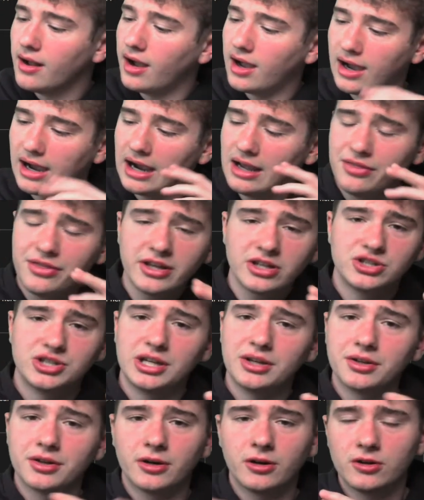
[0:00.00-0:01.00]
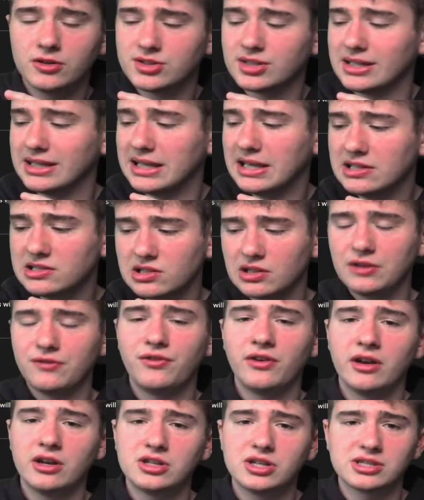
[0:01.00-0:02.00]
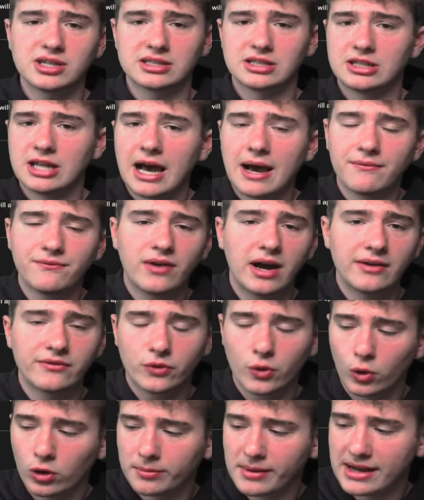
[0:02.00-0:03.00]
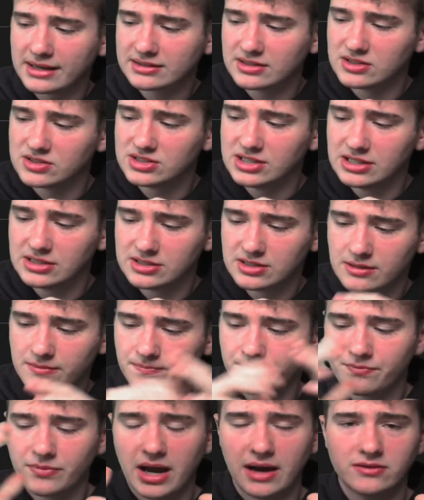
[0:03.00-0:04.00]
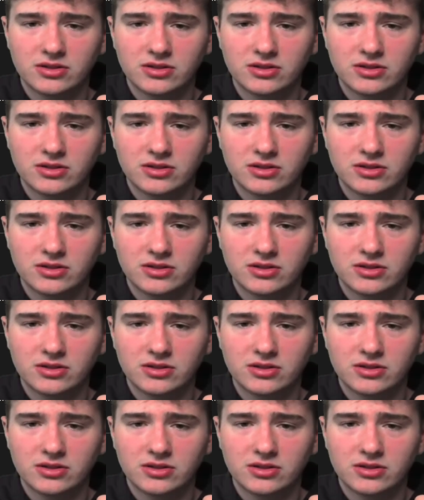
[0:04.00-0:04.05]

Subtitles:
I think Jalen Hurts easily finishes as a top 5 quarterback this season. I've